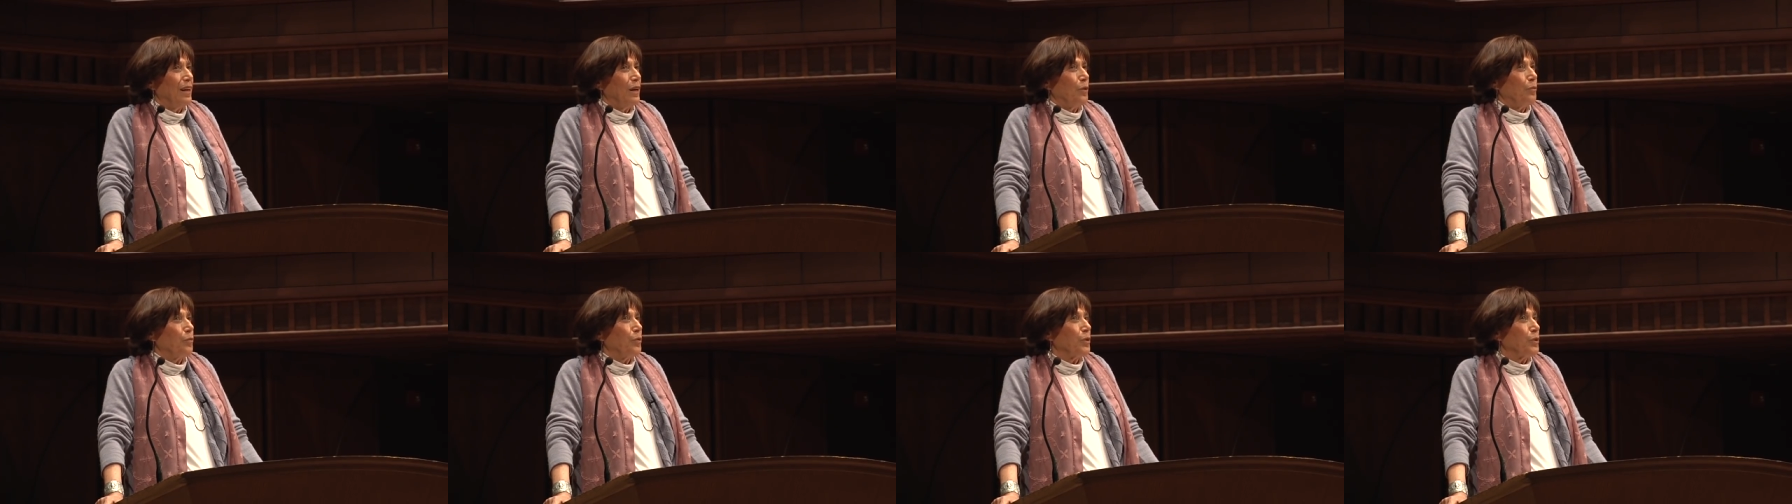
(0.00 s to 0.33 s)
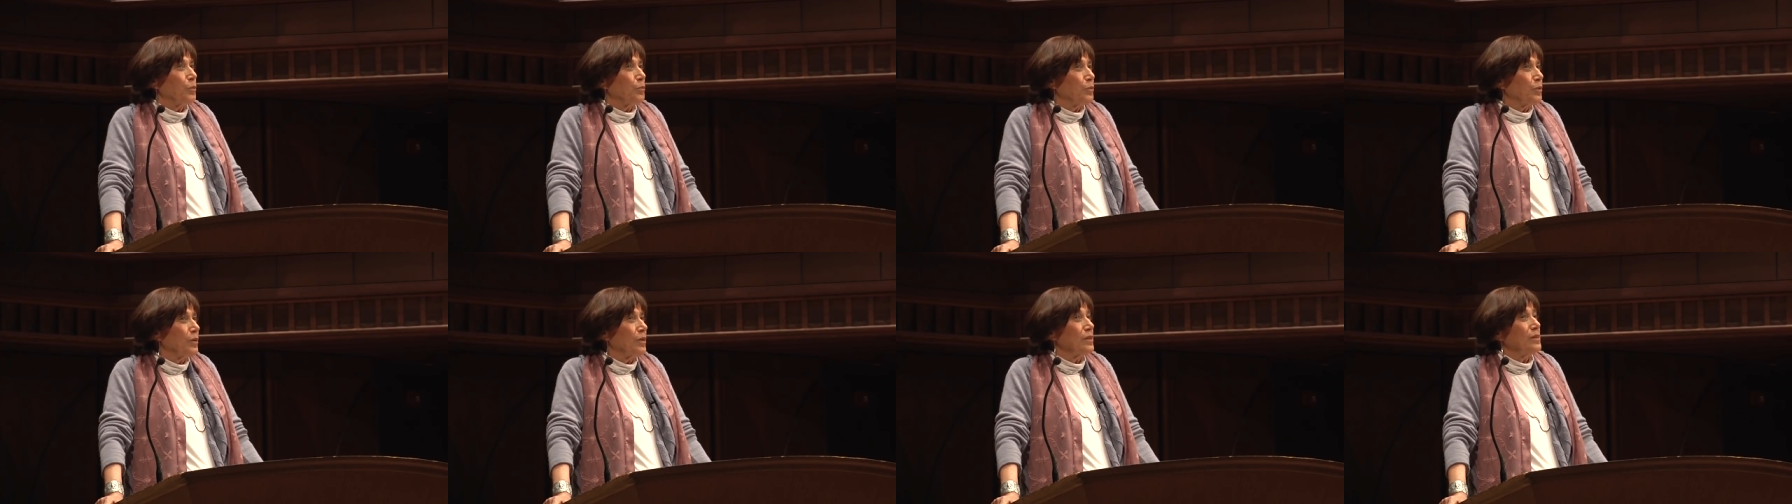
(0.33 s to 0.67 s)
with
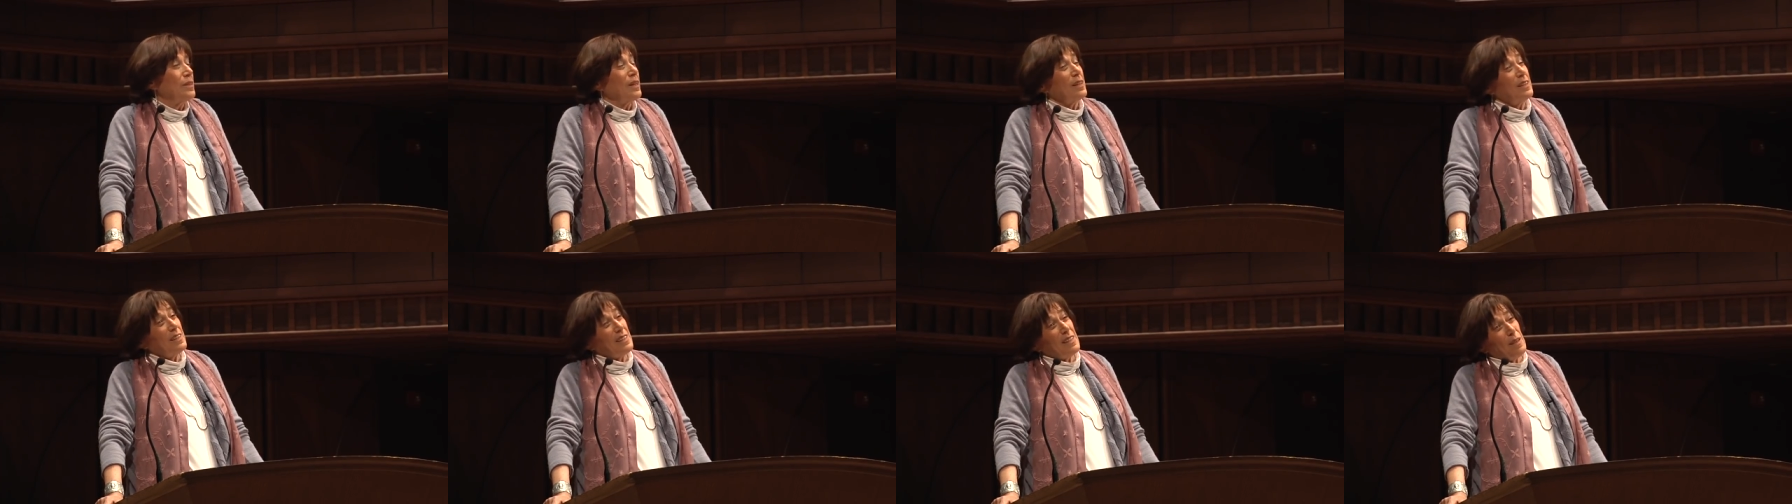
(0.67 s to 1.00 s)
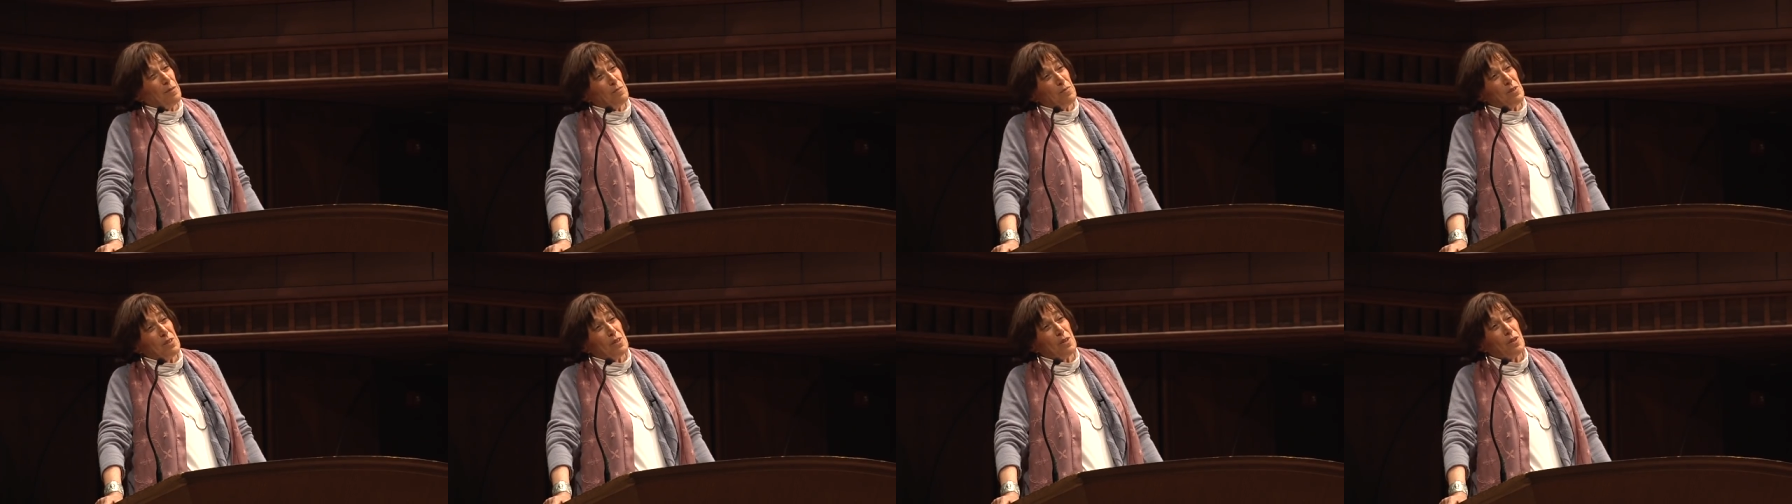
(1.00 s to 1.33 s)
words that
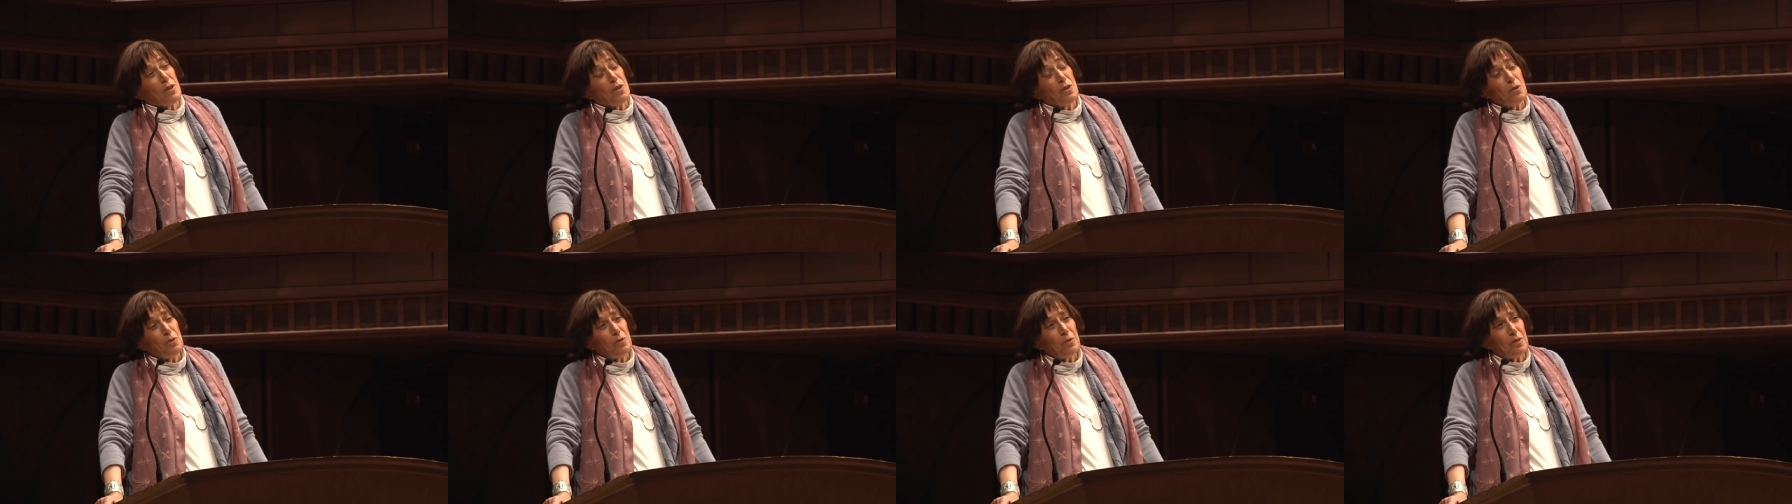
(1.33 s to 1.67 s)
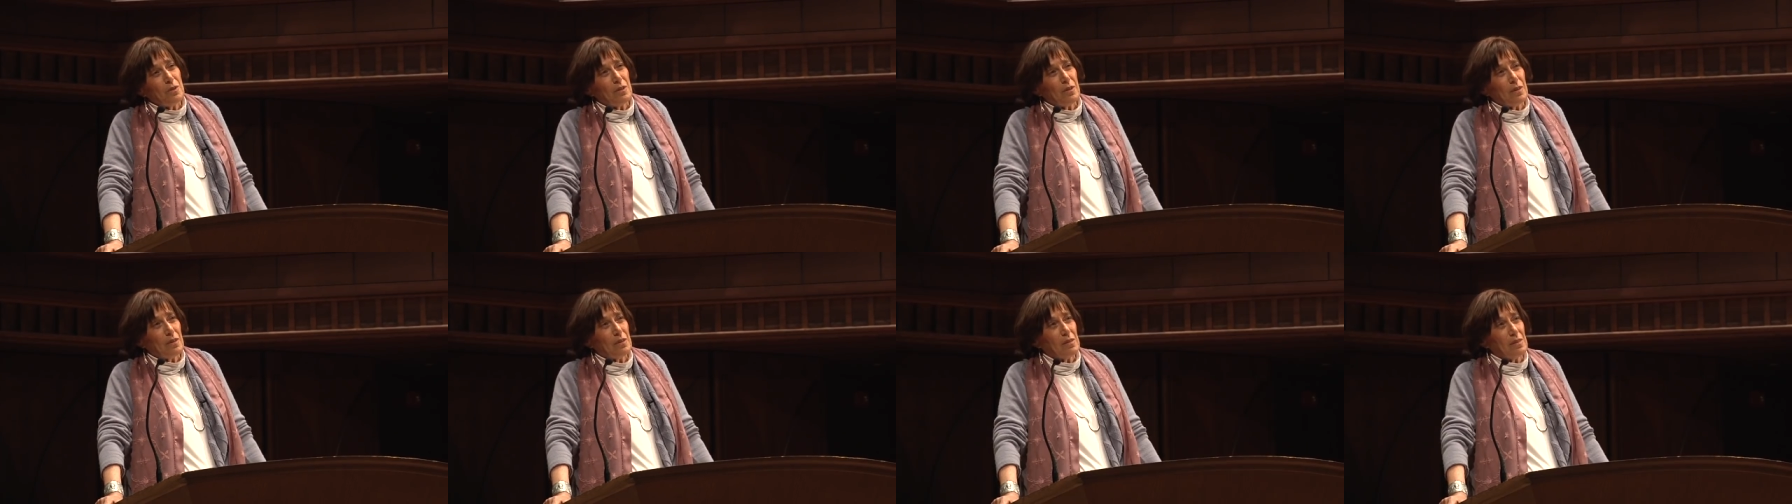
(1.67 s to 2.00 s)
seem
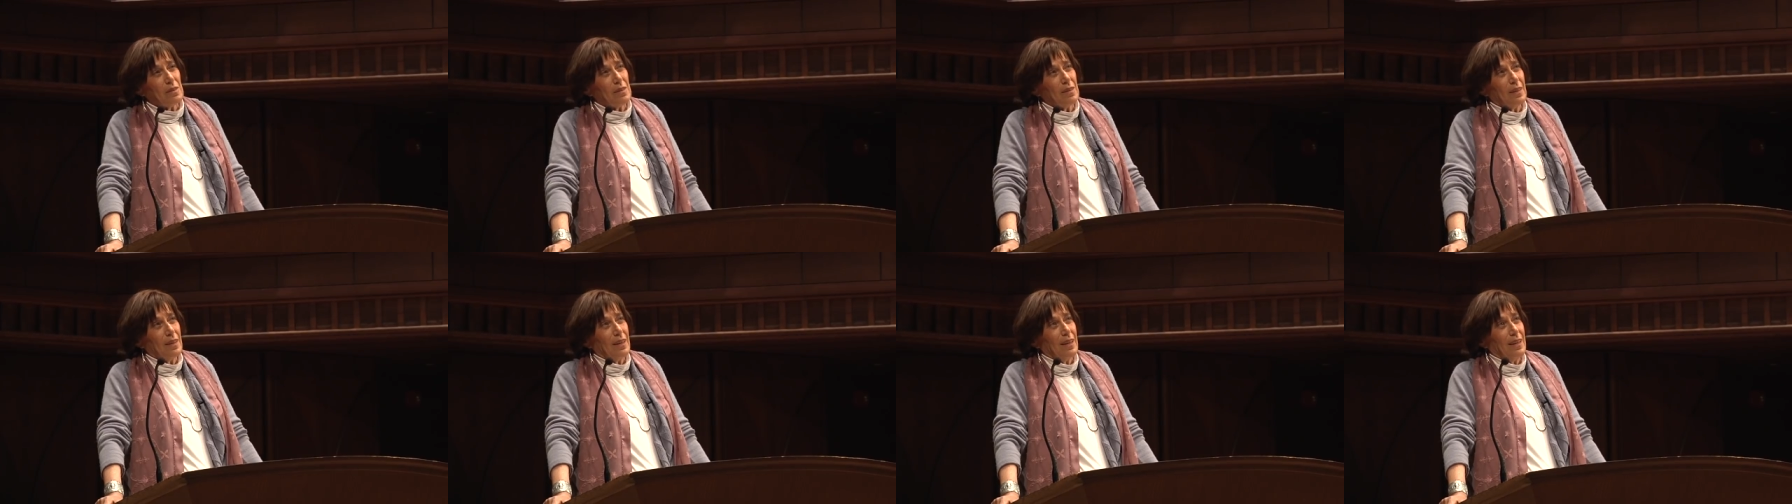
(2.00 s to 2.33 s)
circuitous,